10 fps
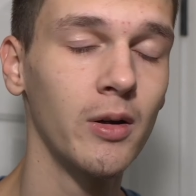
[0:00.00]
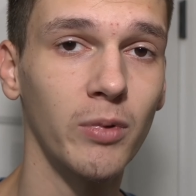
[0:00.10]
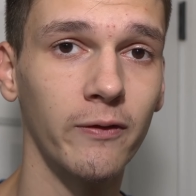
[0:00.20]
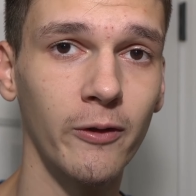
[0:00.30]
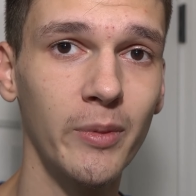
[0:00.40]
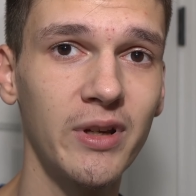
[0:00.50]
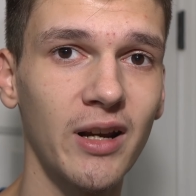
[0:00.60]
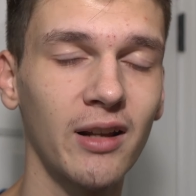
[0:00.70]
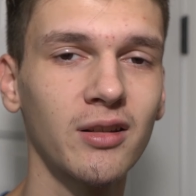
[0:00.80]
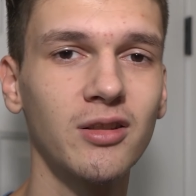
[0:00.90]
But for me,
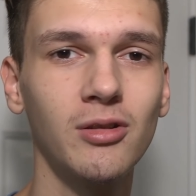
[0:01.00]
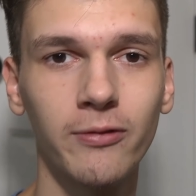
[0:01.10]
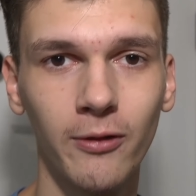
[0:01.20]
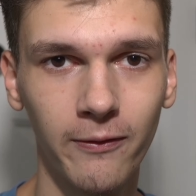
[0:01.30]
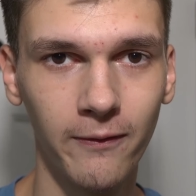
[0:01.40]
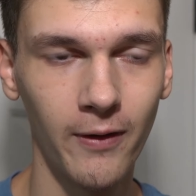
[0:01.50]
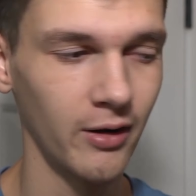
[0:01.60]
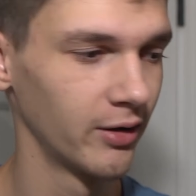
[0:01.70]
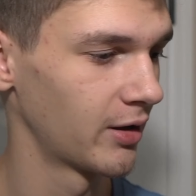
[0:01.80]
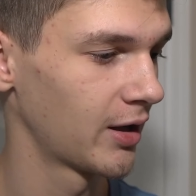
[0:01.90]
I like to do it for
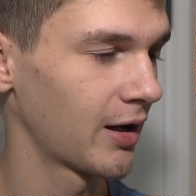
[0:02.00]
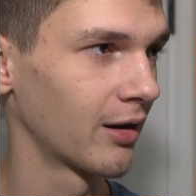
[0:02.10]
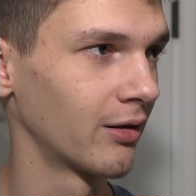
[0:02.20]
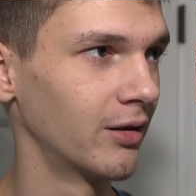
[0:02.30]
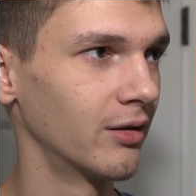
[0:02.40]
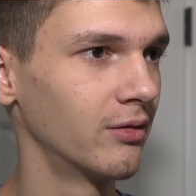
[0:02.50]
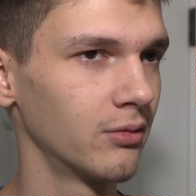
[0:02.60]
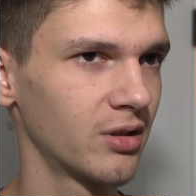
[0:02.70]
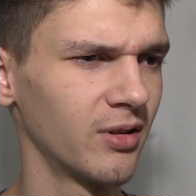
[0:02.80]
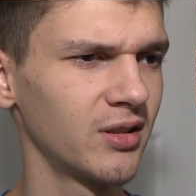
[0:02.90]
fun and
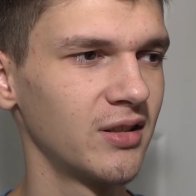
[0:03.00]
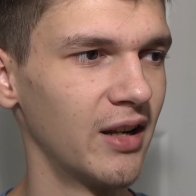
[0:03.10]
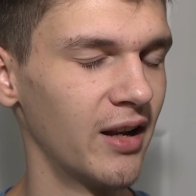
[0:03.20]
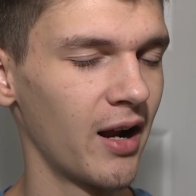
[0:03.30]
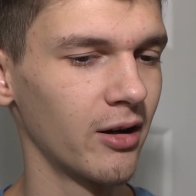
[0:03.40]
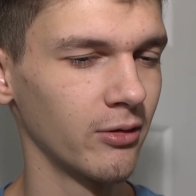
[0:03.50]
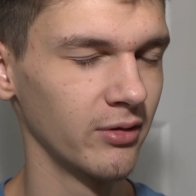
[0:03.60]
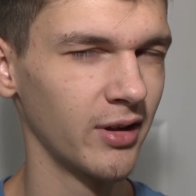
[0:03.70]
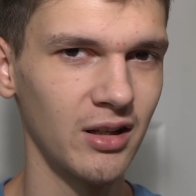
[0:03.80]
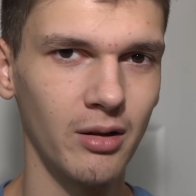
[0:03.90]
especially now,
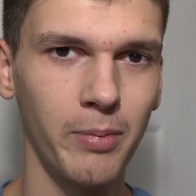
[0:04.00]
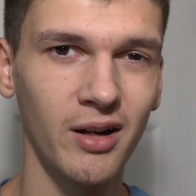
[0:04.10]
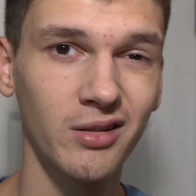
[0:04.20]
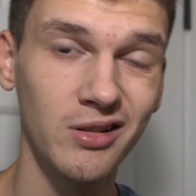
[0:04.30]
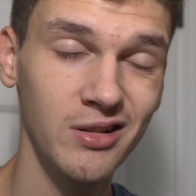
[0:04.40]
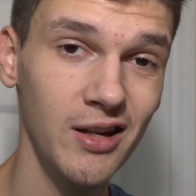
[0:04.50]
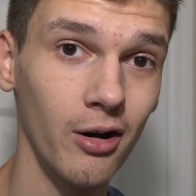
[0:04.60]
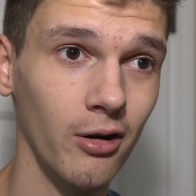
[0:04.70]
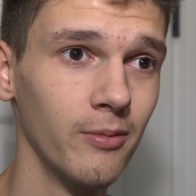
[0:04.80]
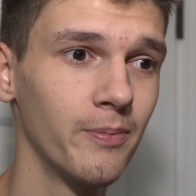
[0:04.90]
like in the past
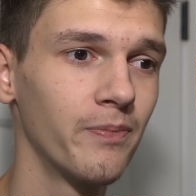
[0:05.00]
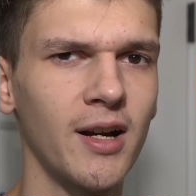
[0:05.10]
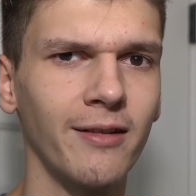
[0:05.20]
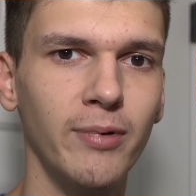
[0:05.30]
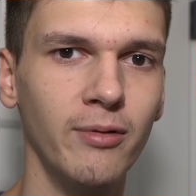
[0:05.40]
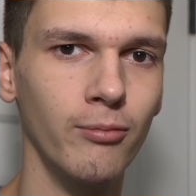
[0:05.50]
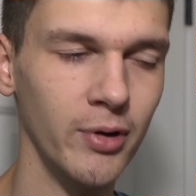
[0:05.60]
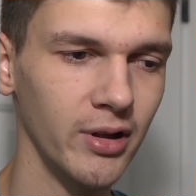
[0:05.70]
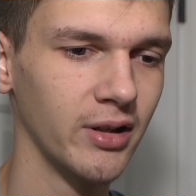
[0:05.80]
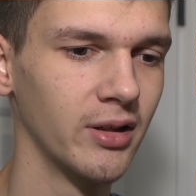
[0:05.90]
year, I have been
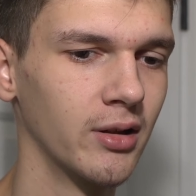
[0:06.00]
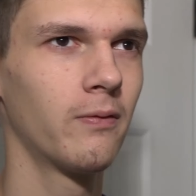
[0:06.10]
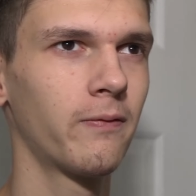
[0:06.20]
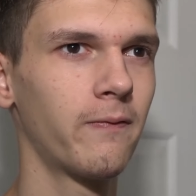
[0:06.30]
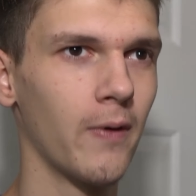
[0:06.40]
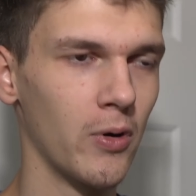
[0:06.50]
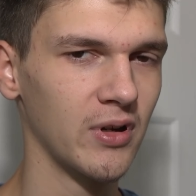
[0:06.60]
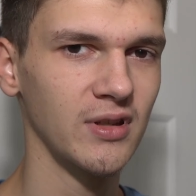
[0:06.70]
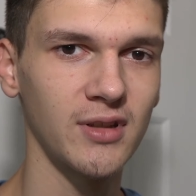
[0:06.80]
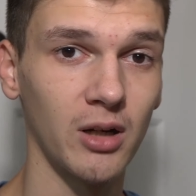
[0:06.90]
really
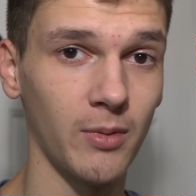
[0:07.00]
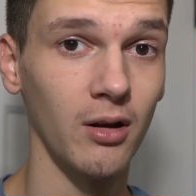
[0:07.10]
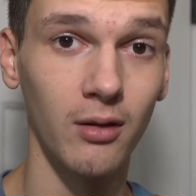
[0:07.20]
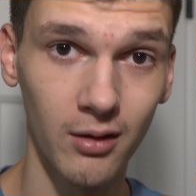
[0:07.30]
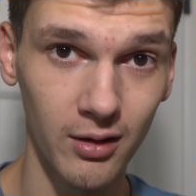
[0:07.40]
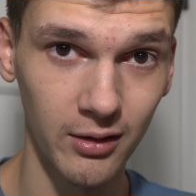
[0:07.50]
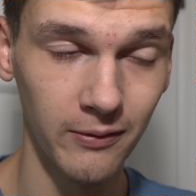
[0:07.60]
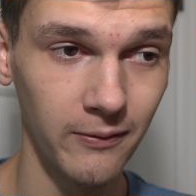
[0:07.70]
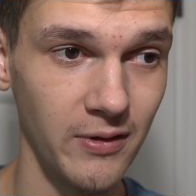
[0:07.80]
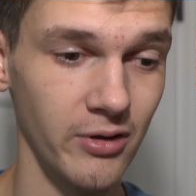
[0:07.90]
focused on my
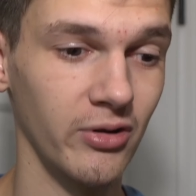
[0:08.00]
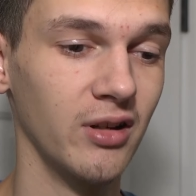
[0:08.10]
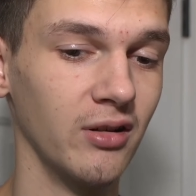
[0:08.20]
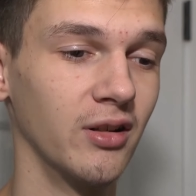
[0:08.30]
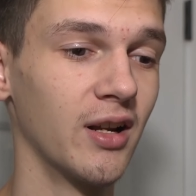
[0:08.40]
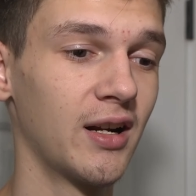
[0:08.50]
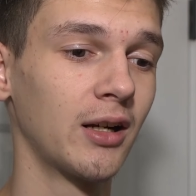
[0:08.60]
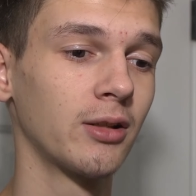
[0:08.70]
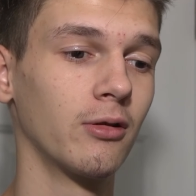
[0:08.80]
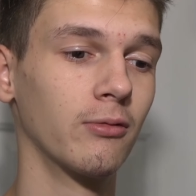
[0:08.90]
life, you know, getting an
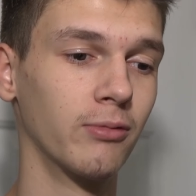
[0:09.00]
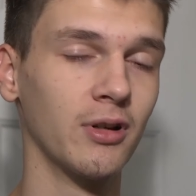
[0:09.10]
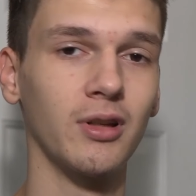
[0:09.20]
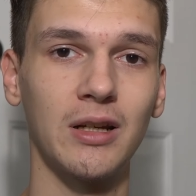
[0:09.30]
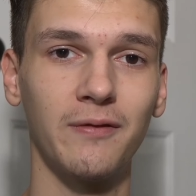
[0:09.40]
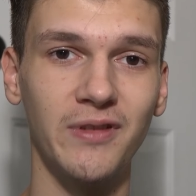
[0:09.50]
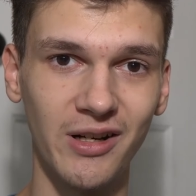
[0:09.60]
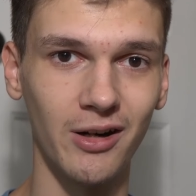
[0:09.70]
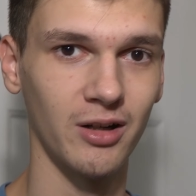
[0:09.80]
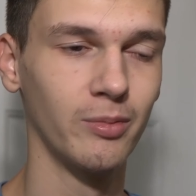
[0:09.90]
actual real life
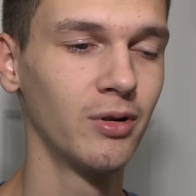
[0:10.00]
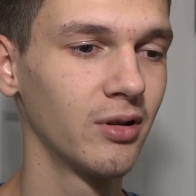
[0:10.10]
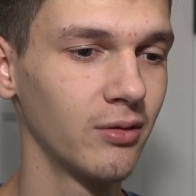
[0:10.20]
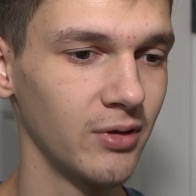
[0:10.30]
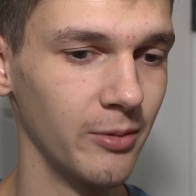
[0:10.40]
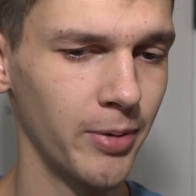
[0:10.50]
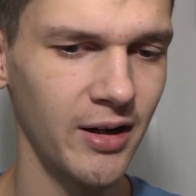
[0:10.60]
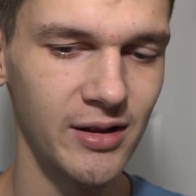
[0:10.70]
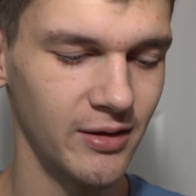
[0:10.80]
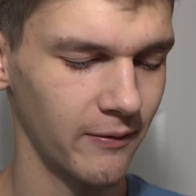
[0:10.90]
job that
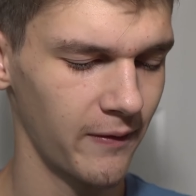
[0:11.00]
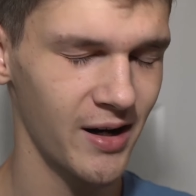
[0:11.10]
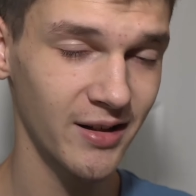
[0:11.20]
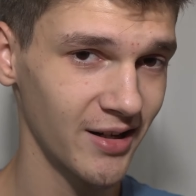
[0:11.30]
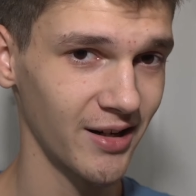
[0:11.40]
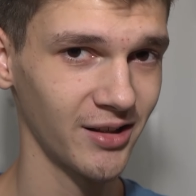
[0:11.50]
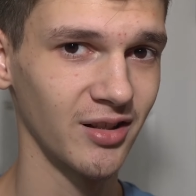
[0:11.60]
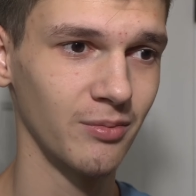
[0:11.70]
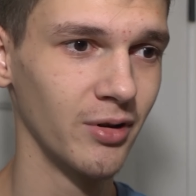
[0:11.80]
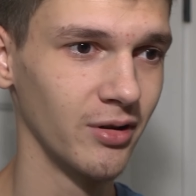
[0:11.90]
pays
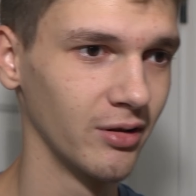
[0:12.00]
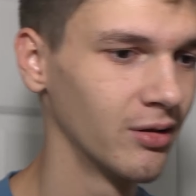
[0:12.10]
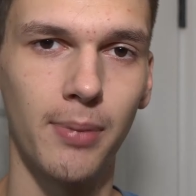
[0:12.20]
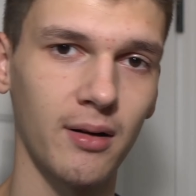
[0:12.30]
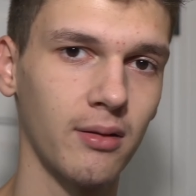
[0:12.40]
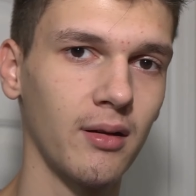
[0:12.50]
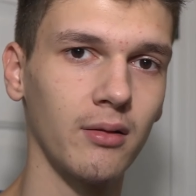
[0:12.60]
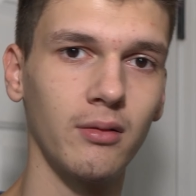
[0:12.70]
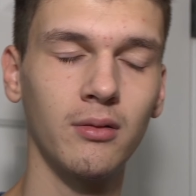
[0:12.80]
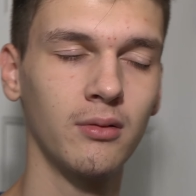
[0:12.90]
fantastic money. Back
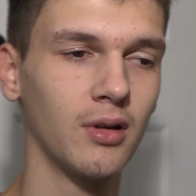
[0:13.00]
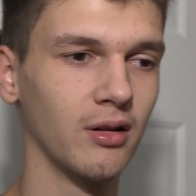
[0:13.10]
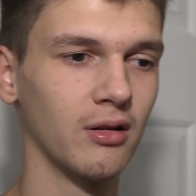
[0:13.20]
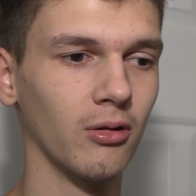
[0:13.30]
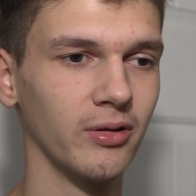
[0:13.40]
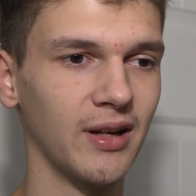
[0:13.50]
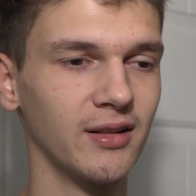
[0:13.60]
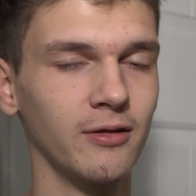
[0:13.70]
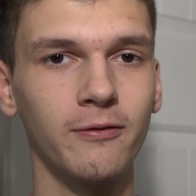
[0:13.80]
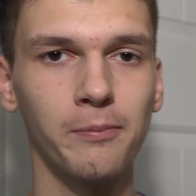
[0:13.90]
then, in the good old
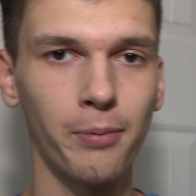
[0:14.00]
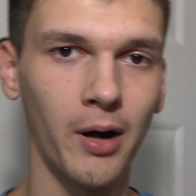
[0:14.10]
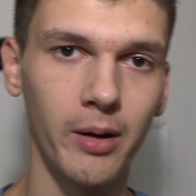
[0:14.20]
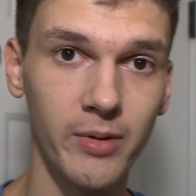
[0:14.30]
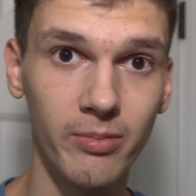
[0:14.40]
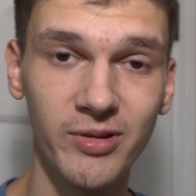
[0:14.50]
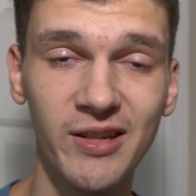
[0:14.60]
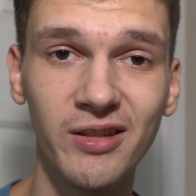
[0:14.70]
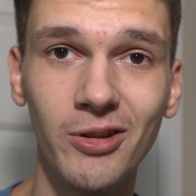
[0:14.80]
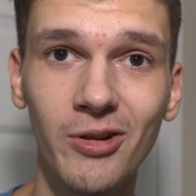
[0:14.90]
days of Prime
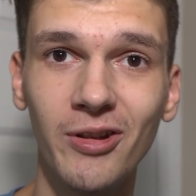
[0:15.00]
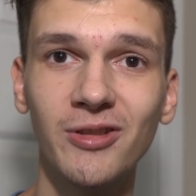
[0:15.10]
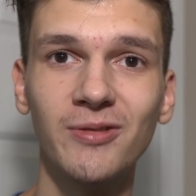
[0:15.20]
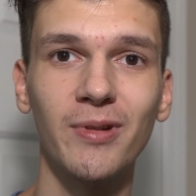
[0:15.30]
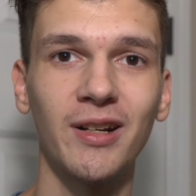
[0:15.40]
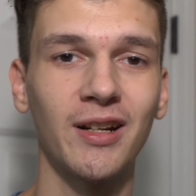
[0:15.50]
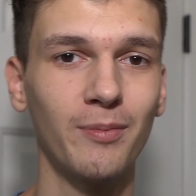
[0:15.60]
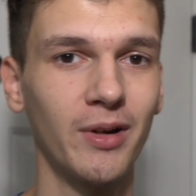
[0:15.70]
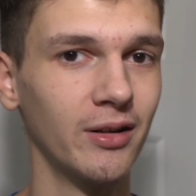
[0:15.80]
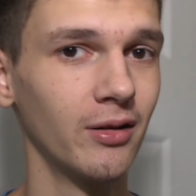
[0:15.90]
WZ Studios, when I had
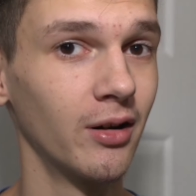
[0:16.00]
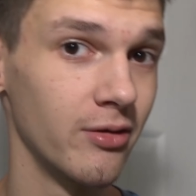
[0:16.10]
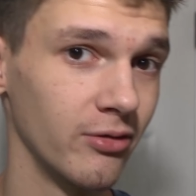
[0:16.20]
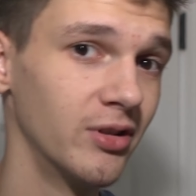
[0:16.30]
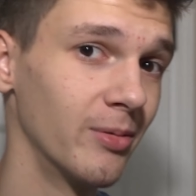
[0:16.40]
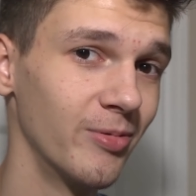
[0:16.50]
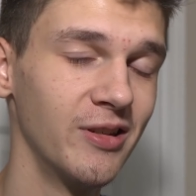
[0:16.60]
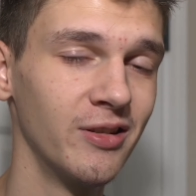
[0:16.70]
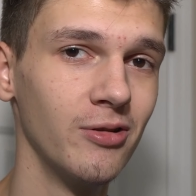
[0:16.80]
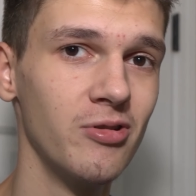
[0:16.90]
my other
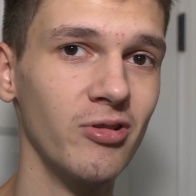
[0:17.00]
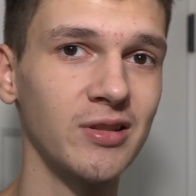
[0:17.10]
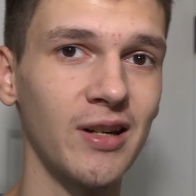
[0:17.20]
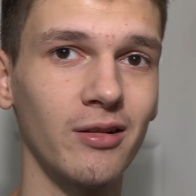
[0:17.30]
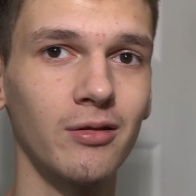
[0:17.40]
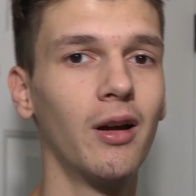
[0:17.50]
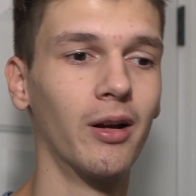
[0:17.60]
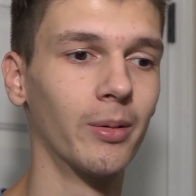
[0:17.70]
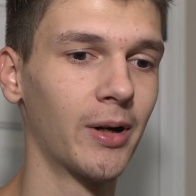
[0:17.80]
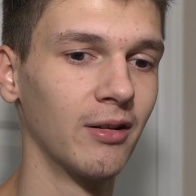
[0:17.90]
WZ Studios channel,
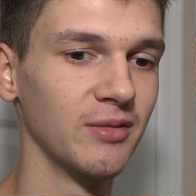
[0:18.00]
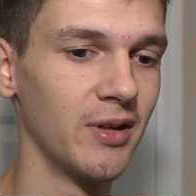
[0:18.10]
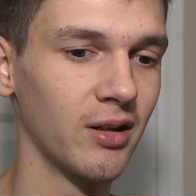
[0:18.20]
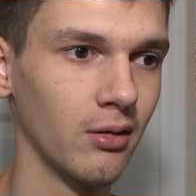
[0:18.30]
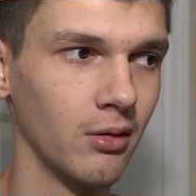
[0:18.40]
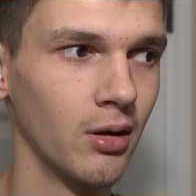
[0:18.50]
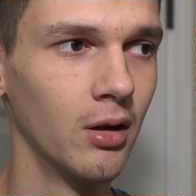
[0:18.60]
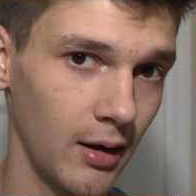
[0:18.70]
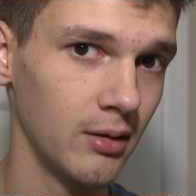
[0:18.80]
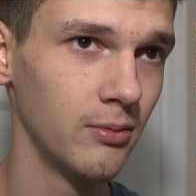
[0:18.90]
um, I was making
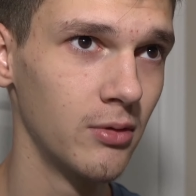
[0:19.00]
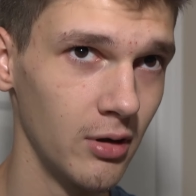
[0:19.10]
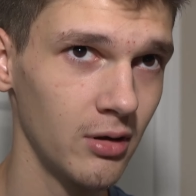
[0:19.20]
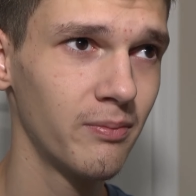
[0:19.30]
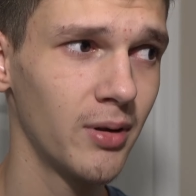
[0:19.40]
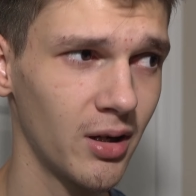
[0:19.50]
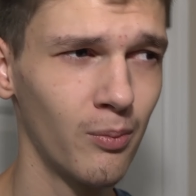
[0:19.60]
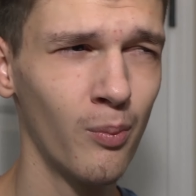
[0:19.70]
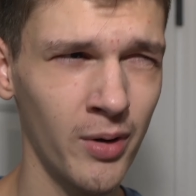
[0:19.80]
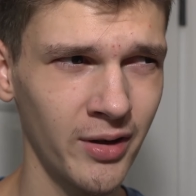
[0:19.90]
a good bit of
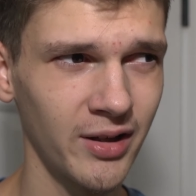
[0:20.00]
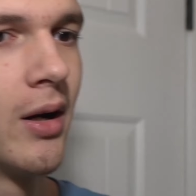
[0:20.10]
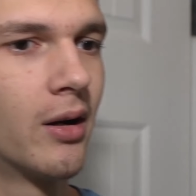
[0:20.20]
money.